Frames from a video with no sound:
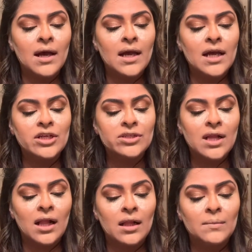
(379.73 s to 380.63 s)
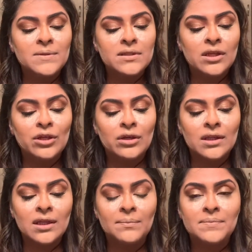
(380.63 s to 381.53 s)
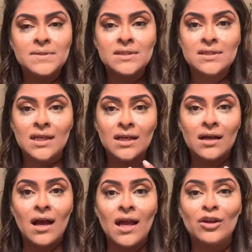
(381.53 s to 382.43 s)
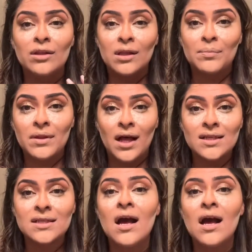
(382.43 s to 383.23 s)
It just helps your lipstick and your lip gloss